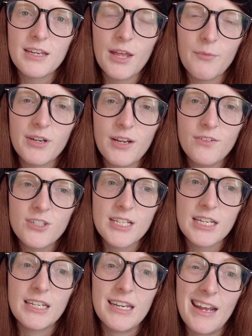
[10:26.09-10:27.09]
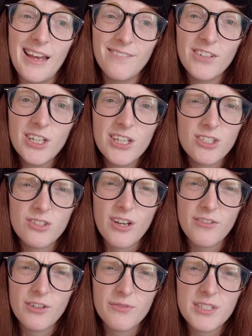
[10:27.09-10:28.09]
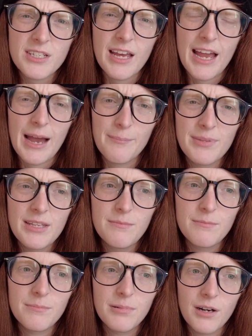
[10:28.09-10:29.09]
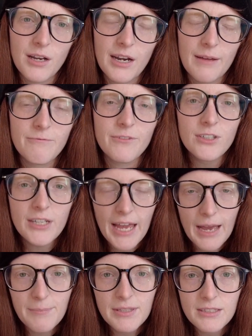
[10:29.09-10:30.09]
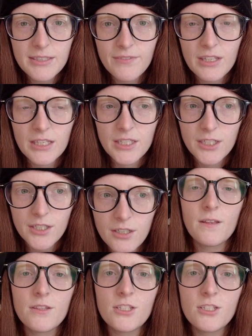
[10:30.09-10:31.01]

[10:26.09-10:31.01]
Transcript: and I would never say never because you never know what's going to happen, but I'm very happy living here.